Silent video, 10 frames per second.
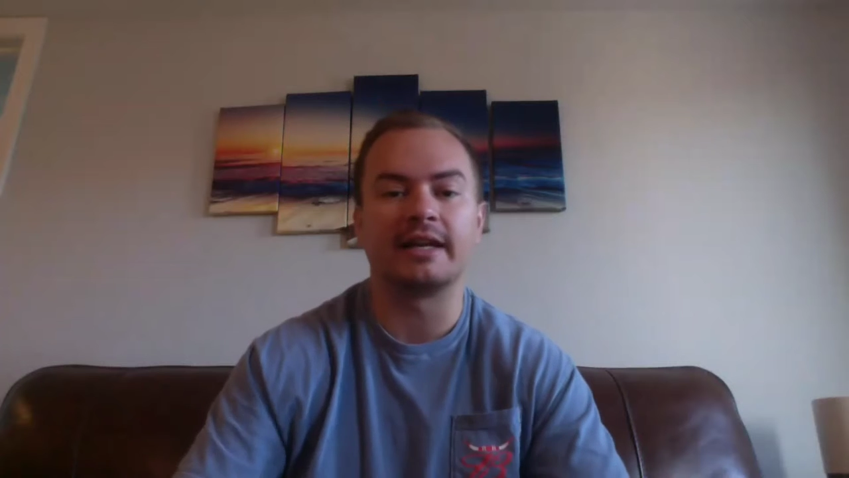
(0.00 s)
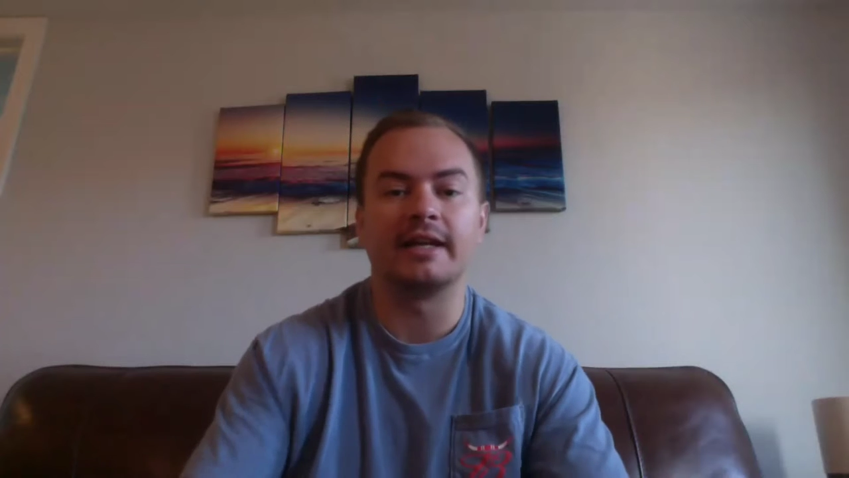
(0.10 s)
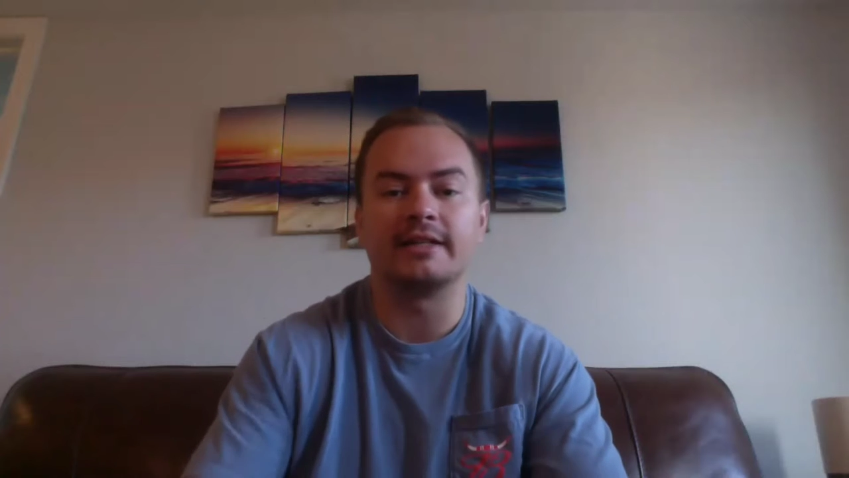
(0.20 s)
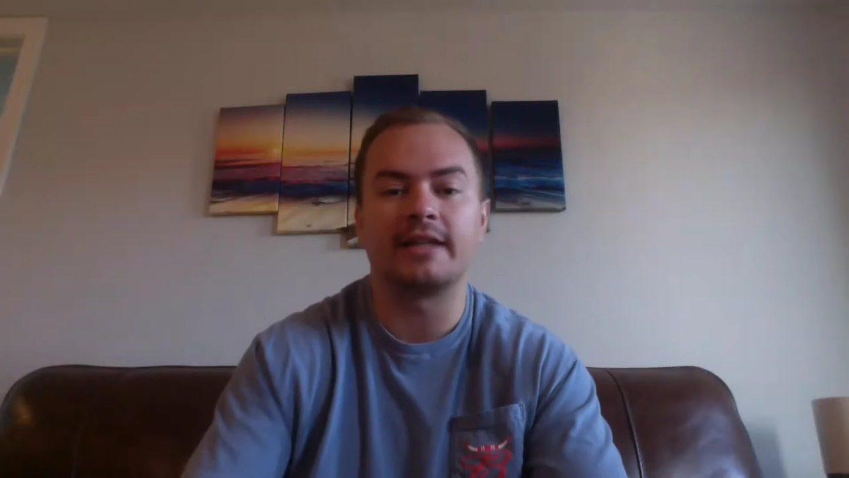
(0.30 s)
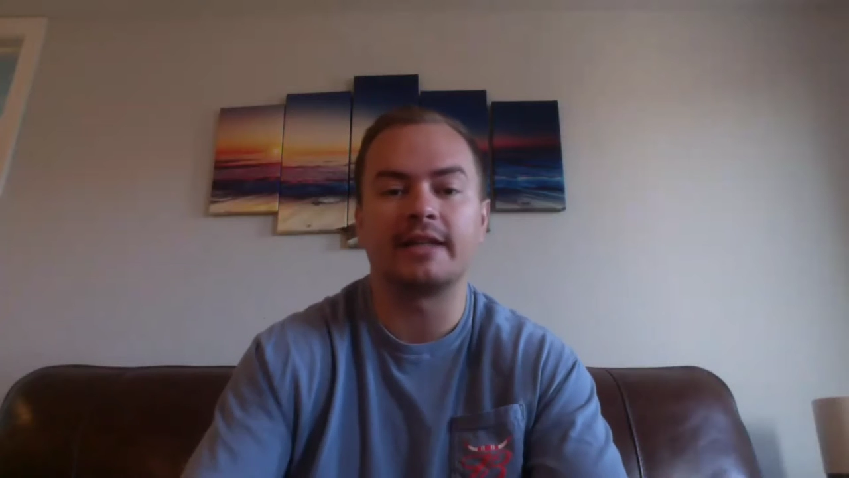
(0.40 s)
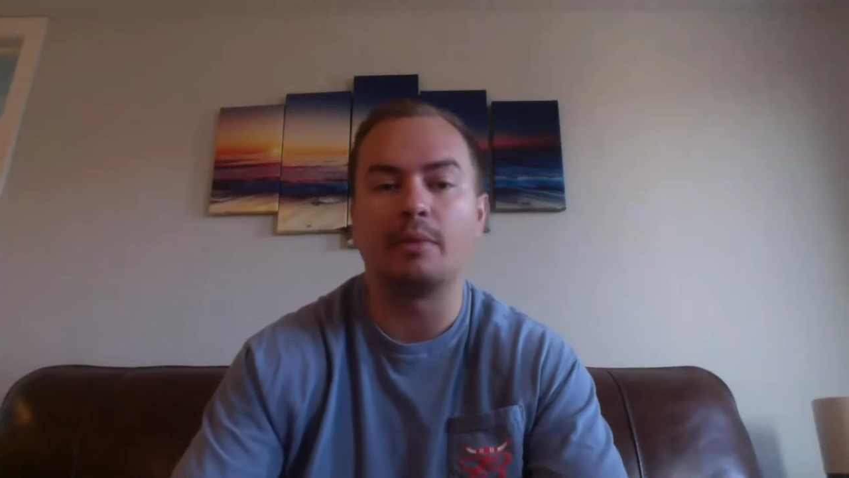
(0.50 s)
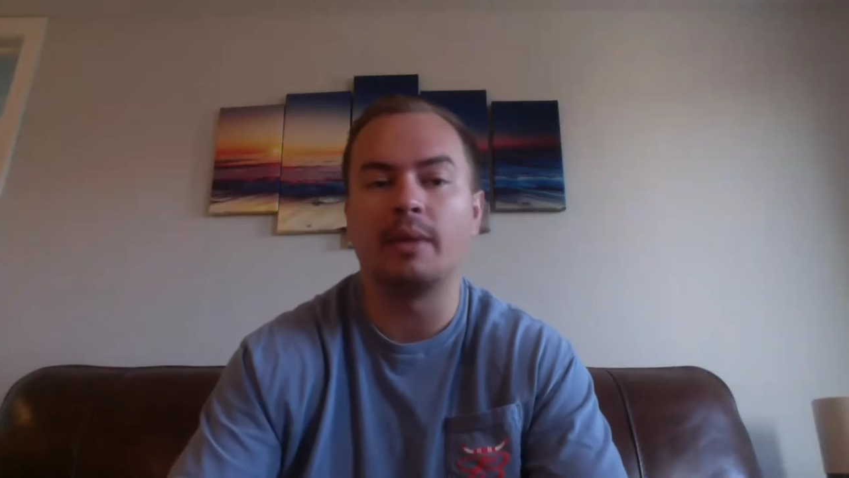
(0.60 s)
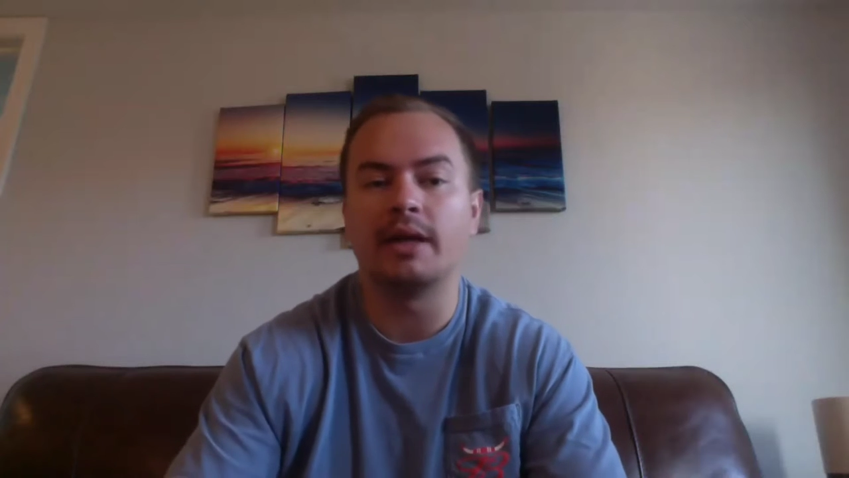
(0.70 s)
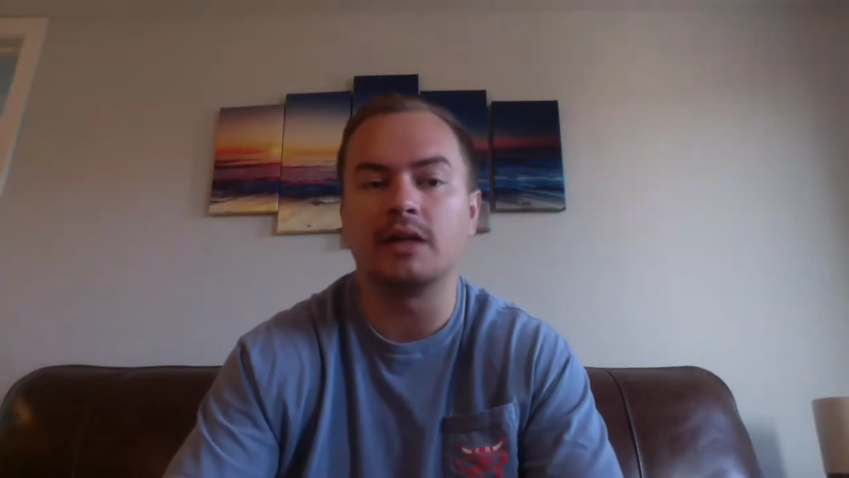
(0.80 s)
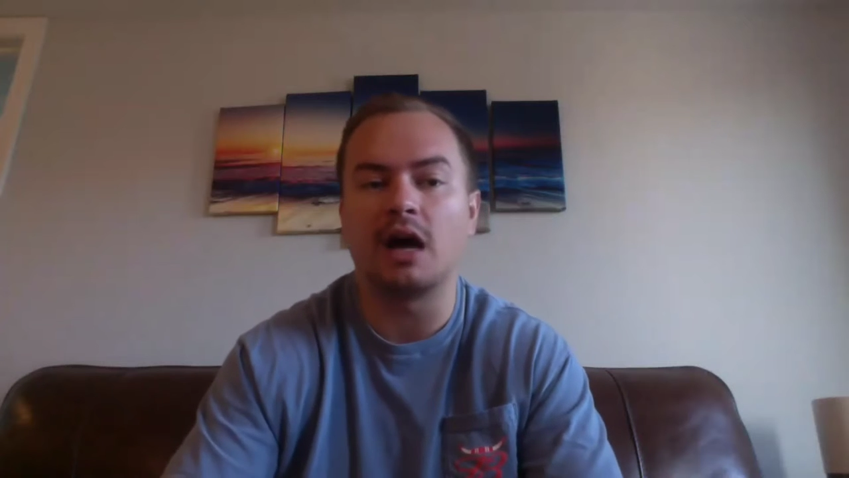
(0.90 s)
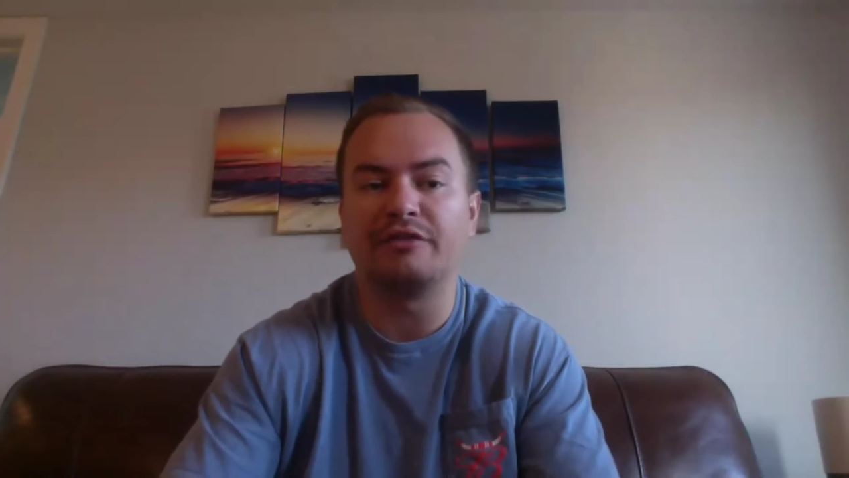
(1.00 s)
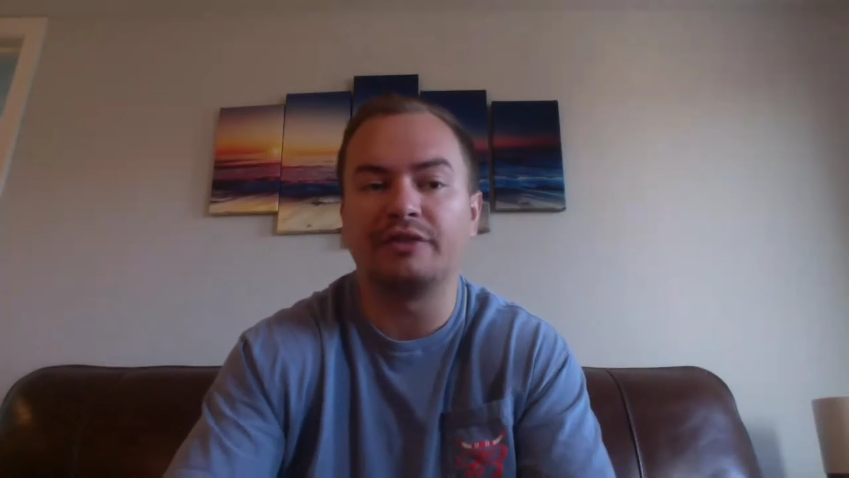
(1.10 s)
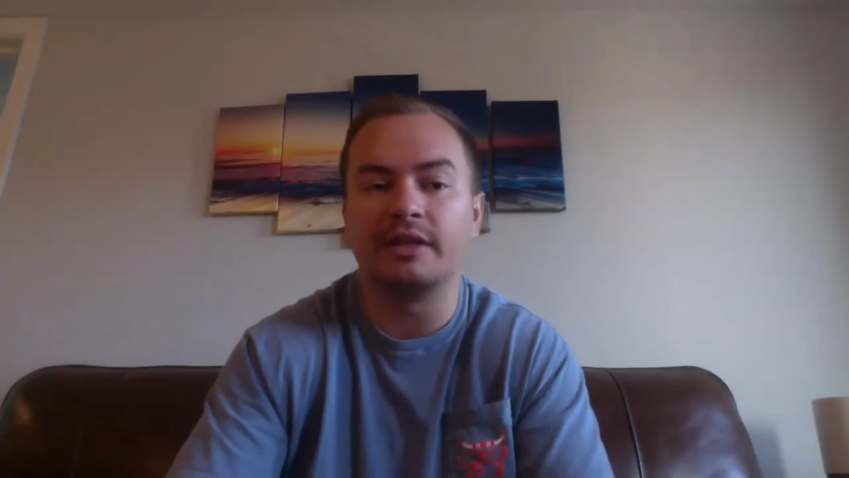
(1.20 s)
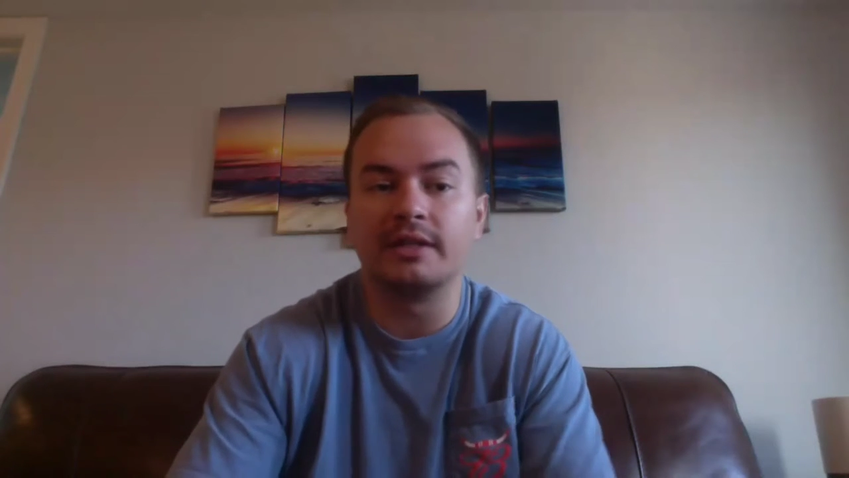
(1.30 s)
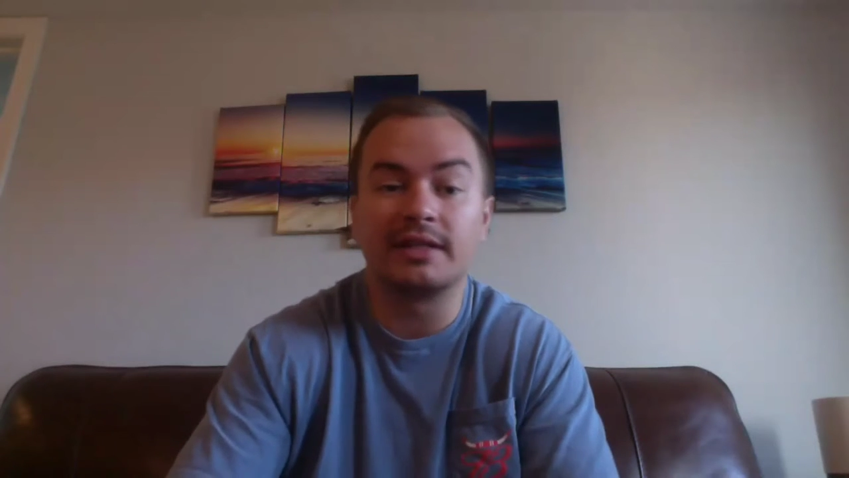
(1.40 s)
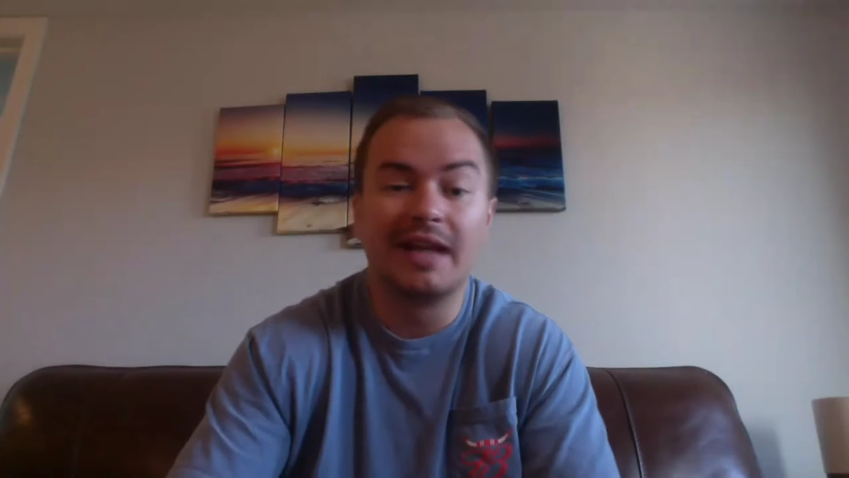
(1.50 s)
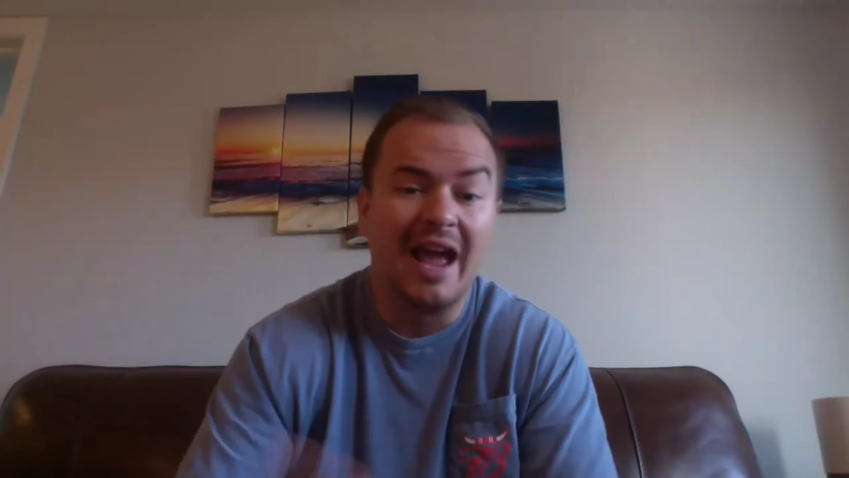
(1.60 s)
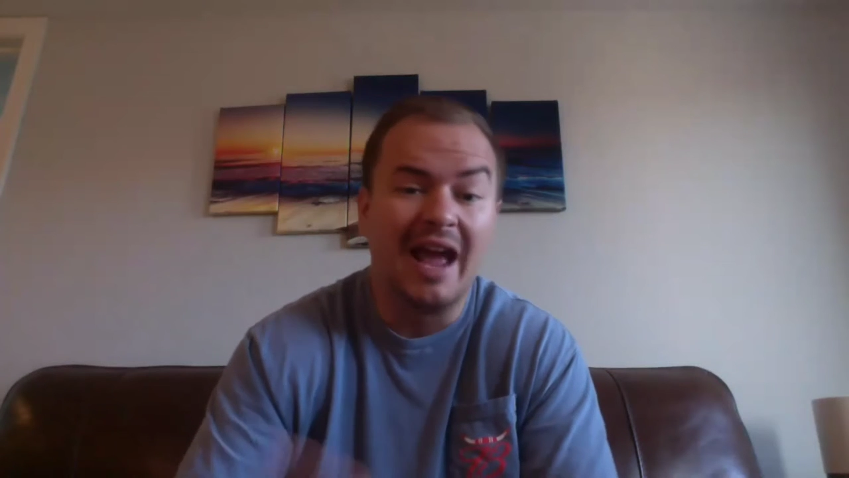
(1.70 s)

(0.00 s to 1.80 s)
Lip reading: against Tampa Bay's offense.